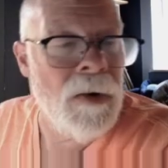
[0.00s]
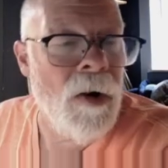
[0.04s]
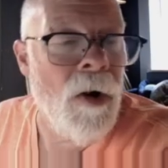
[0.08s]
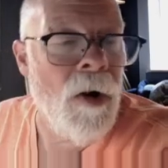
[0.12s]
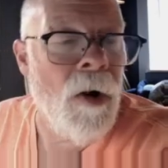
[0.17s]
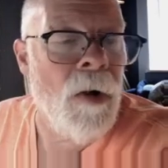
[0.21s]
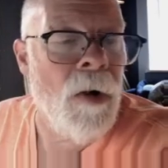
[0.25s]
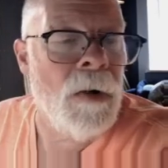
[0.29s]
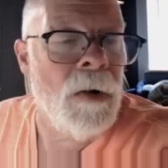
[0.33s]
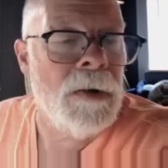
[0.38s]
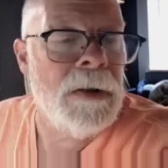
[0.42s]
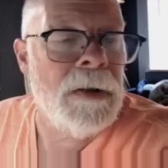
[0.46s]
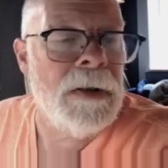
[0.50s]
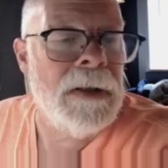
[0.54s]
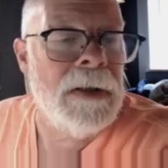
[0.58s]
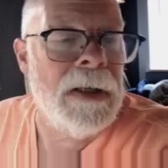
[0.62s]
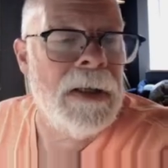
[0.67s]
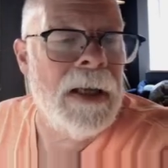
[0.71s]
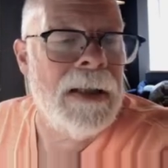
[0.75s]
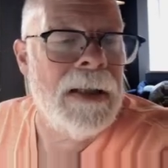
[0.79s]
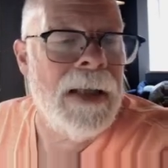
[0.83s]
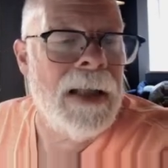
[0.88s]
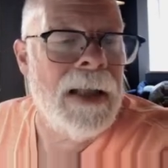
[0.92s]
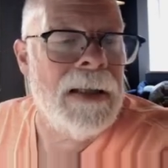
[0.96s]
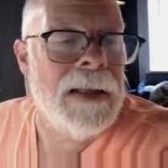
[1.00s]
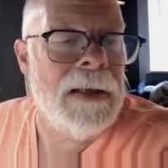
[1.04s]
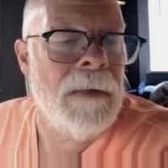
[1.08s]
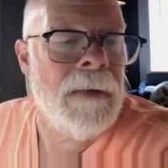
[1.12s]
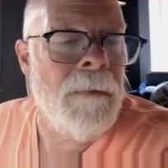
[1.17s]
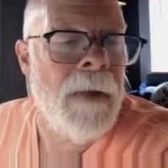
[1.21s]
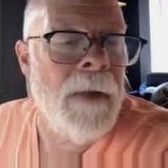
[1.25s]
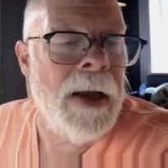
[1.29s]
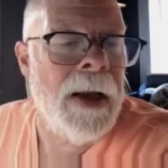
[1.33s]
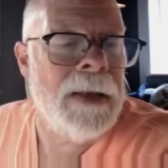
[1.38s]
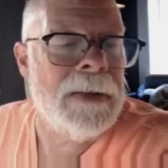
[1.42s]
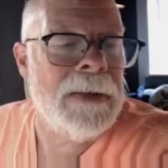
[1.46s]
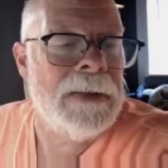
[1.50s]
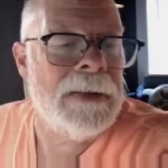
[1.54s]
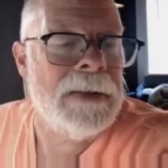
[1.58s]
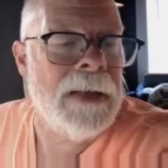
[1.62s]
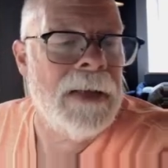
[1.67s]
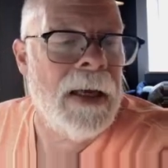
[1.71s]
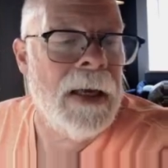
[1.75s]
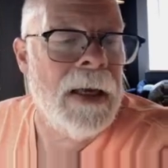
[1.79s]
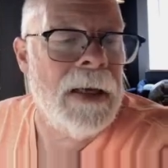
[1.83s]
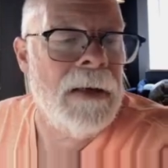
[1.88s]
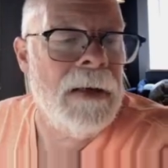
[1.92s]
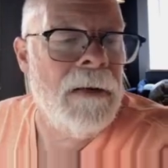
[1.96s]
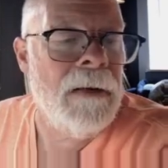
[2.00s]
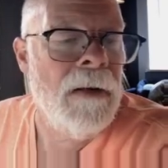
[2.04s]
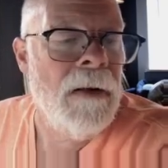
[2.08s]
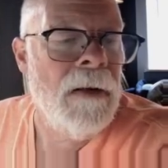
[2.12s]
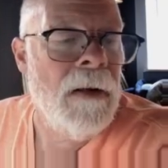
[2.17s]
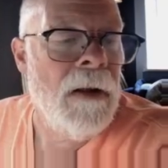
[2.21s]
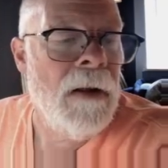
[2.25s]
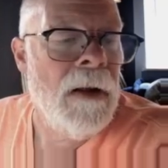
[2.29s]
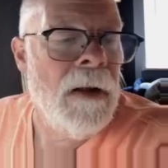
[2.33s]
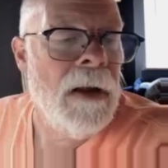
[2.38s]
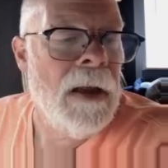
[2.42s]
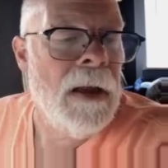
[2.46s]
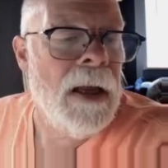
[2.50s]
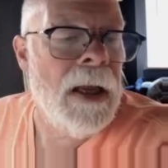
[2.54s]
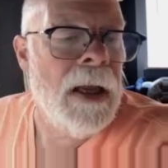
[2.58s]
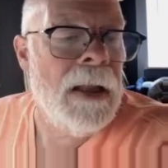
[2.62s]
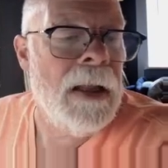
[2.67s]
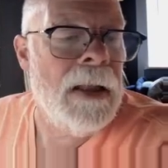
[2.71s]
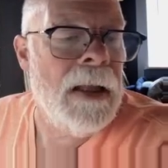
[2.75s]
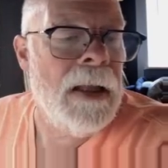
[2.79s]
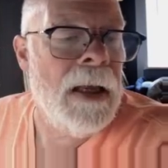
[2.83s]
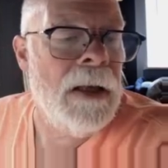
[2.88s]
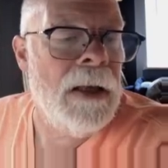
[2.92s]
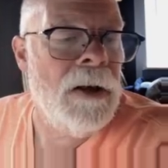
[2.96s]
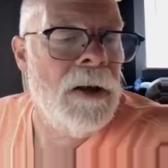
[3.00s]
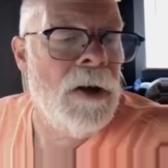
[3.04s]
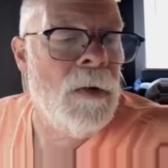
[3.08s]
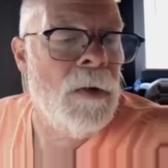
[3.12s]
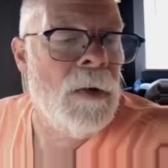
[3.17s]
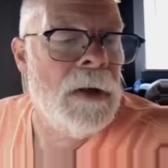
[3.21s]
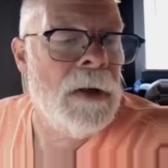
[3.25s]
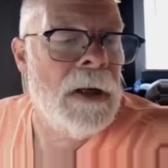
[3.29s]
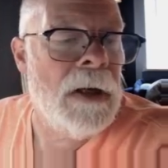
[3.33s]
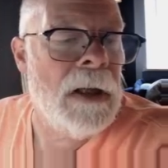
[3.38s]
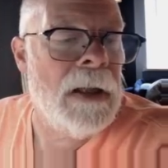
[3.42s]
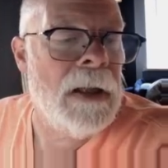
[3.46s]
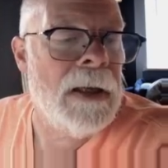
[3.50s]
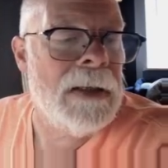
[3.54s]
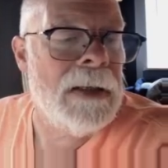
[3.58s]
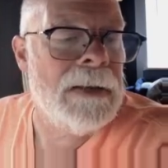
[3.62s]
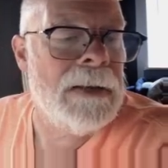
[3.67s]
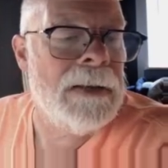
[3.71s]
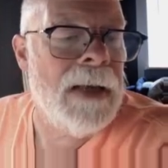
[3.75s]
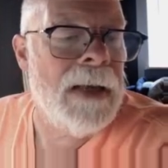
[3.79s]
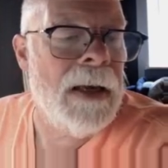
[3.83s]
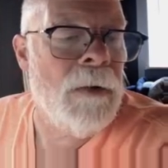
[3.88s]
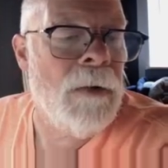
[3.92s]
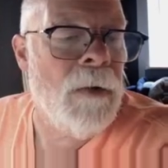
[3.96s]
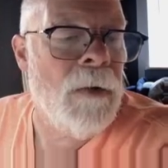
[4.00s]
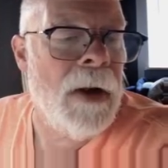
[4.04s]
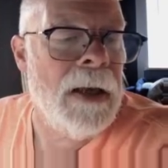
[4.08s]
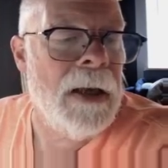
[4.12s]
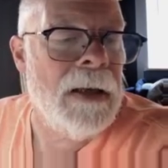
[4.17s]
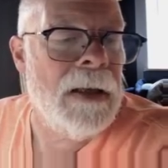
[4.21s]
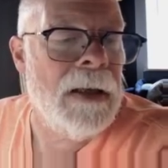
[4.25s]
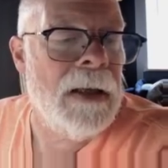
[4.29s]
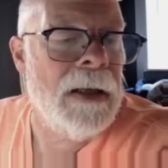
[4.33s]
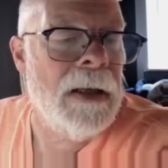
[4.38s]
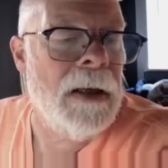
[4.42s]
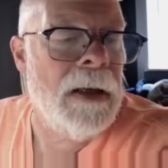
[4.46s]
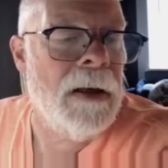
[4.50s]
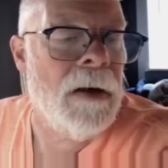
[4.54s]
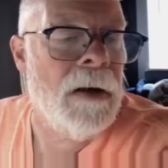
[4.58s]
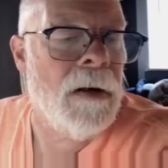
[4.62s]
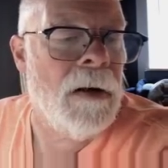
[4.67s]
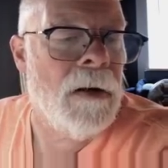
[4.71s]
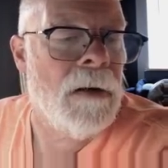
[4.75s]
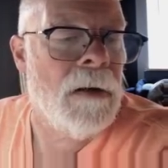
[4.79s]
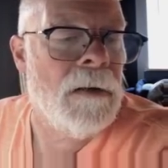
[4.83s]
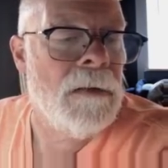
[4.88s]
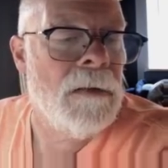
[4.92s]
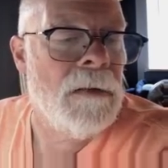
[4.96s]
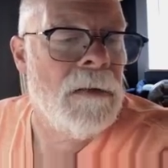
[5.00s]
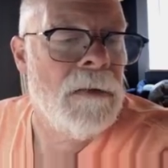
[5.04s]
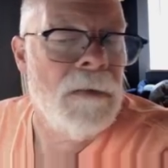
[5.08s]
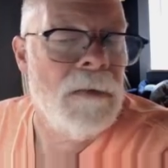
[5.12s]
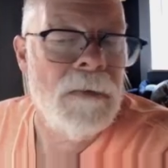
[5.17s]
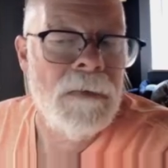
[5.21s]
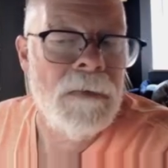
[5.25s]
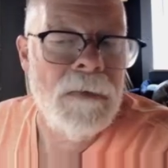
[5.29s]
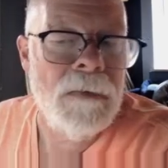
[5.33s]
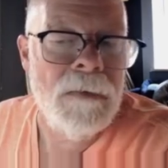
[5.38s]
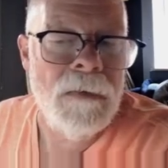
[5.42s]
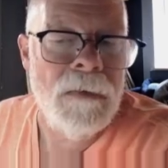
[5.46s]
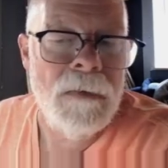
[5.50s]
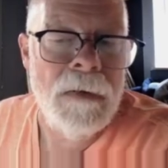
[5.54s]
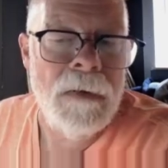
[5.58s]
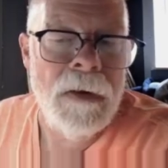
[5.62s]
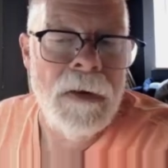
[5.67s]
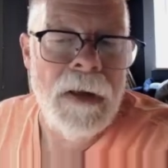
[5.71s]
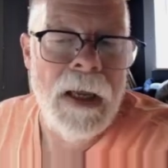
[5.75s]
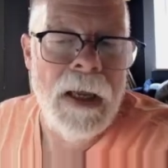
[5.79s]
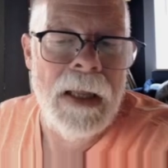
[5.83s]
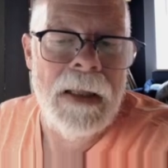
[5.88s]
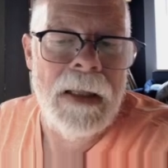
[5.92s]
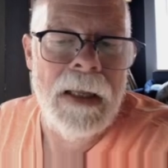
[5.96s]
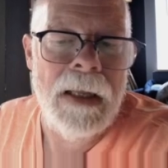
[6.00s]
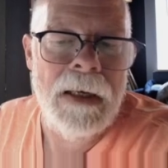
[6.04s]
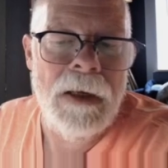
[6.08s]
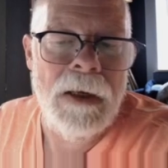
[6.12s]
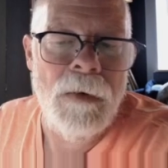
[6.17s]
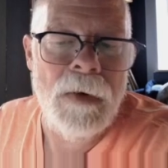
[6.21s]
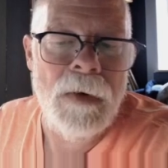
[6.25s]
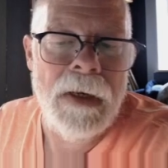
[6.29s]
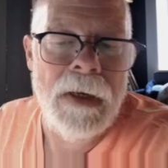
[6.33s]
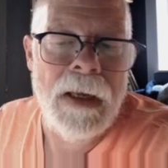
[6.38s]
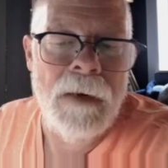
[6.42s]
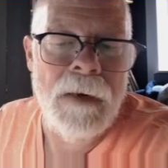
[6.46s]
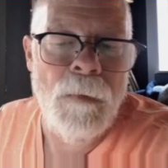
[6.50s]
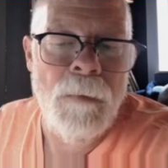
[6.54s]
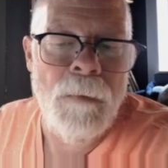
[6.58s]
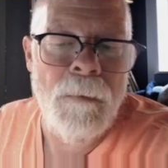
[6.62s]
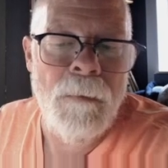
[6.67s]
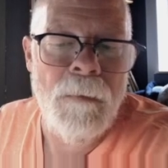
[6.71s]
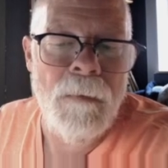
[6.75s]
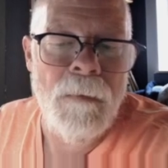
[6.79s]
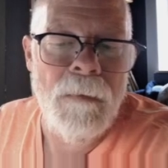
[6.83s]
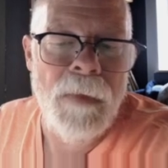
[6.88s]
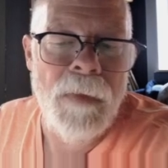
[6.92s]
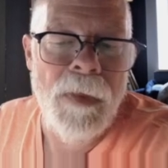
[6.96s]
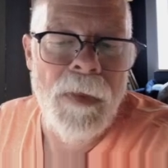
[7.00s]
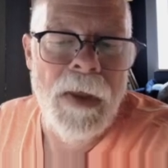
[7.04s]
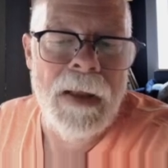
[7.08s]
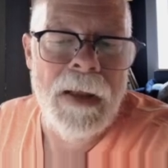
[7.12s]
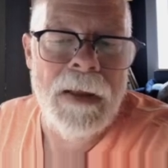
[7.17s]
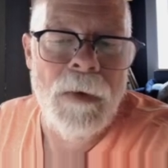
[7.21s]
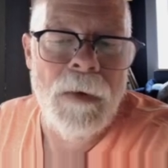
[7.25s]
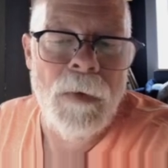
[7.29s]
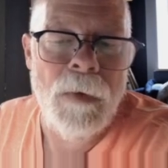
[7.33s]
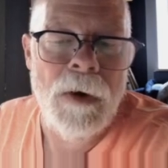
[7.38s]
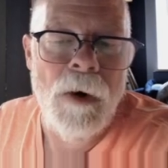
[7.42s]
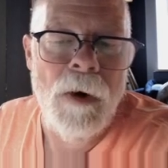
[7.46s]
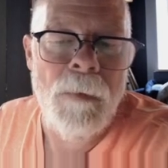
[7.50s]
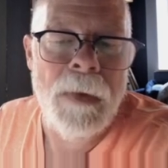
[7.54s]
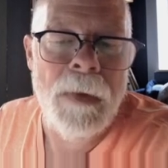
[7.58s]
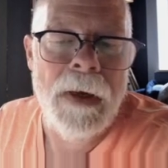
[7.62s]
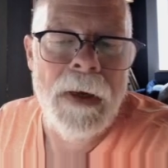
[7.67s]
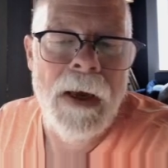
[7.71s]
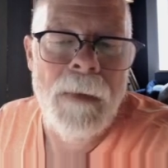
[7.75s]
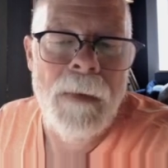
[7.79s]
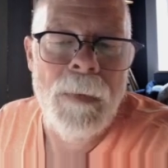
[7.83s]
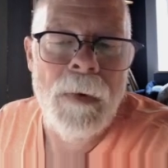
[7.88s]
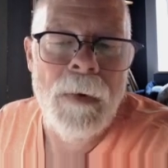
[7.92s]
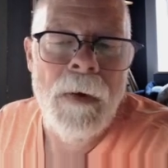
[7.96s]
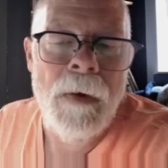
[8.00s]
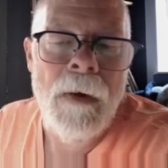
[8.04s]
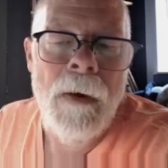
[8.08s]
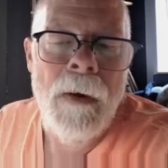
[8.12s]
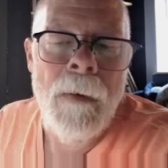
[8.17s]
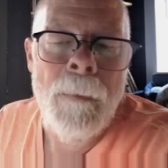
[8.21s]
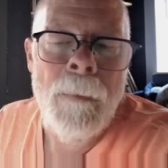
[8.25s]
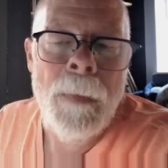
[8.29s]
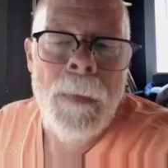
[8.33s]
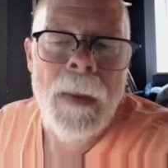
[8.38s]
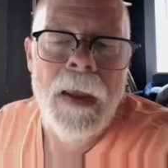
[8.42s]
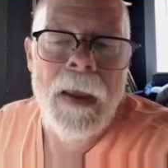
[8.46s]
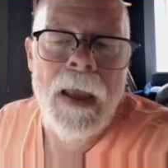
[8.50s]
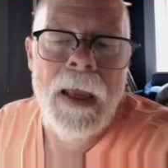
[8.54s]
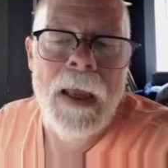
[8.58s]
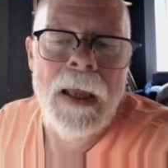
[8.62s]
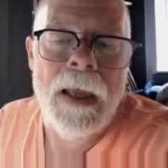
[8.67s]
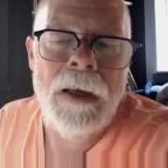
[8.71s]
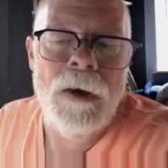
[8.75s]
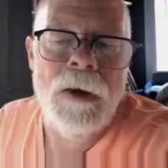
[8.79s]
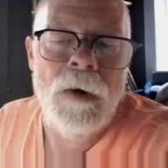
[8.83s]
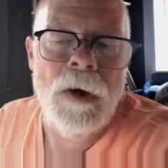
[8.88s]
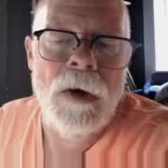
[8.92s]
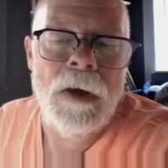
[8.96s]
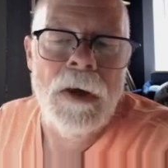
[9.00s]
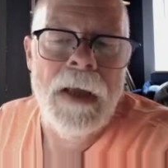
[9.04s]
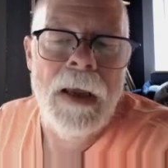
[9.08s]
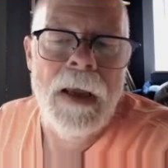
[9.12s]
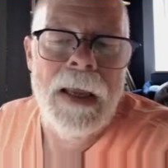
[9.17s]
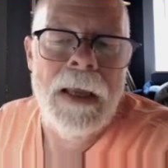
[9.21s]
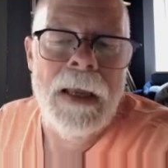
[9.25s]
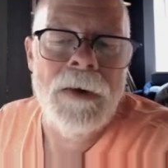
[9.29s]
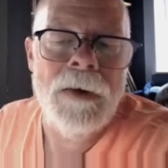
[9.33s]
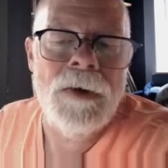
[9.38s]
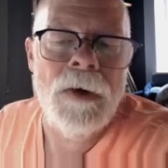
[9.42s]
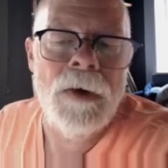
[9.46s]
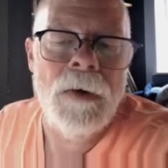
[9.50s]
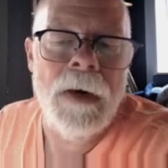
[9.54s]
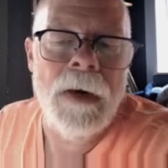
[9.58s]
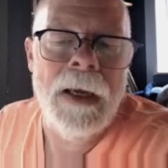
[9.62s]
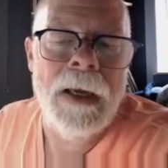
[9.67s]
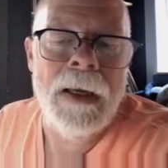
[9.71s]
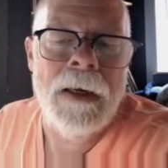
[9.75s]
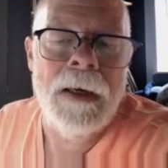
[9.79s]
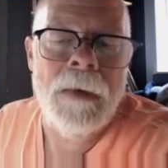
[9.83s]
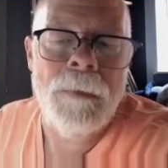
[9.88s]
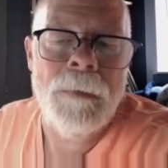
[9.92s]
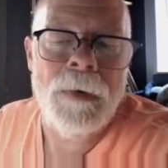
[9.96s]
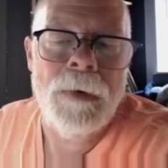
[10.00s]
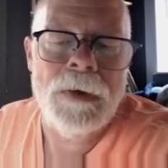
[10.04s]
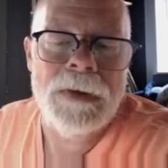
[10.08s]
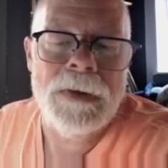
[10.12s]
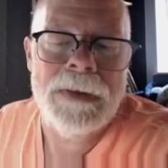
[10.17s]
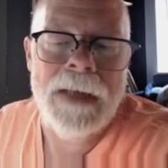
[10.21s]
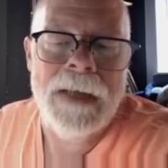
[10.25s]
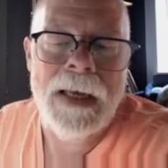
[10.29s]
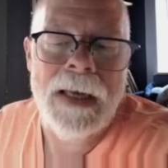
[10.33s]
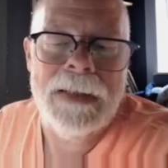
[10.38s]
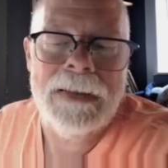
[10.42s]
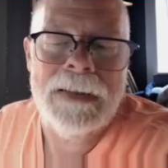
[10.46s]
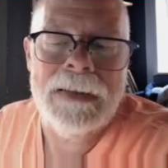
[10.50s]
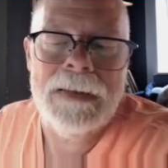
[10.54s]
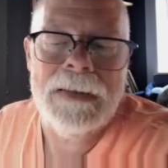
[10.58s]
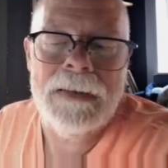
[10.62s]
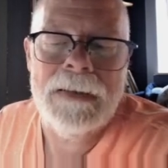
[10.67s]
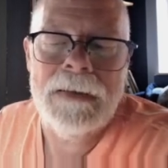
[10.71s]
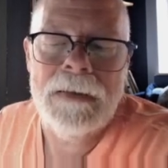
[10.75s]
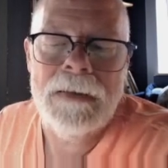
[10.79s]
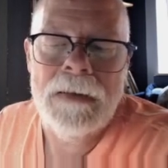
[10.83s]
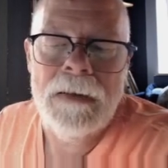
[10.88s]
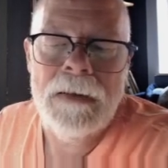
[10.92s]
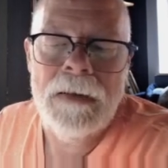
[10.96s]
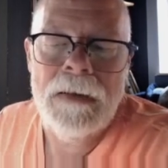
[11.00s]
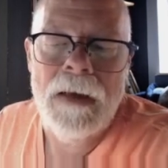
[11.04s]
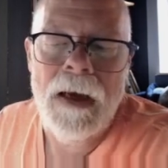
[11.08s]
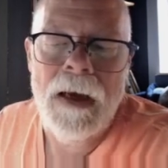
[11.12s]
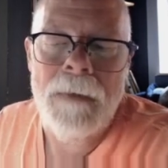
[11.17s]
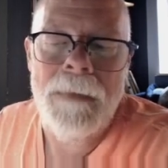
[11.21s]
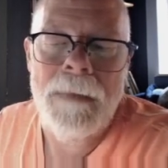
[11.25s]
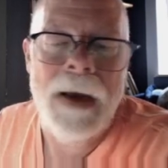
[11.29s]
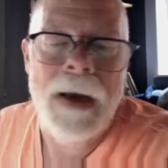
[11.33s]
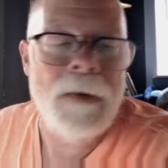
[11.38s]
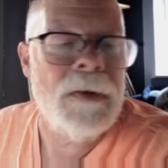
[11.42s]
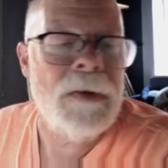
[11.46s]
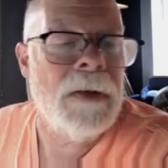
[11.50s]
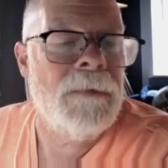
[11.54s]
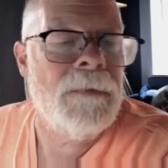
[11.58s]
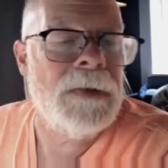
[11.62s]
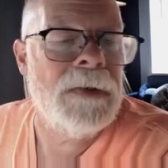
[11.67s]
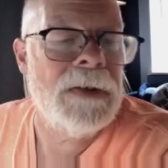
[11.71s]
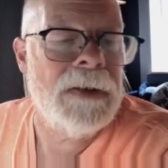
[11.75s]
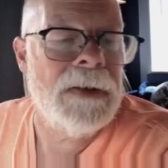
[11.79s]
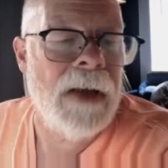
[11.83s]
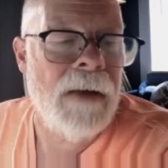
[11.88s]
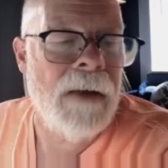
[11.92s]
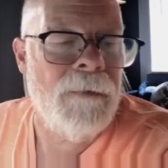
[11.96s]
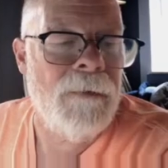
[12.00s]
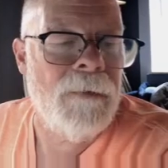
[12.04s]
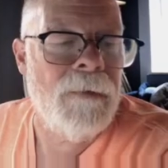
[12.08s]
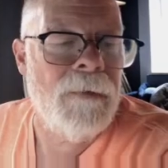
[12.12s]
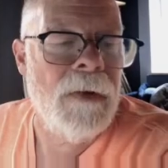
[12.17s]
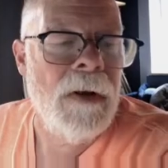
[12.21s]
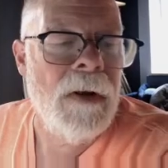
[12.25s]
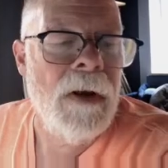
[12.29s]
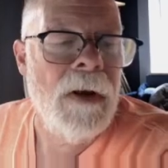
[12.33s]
Alt to get that little minus sign. And then you would click, say, right here. And then you would get a thing that would open up. And you could enter in a precise amount of stuff.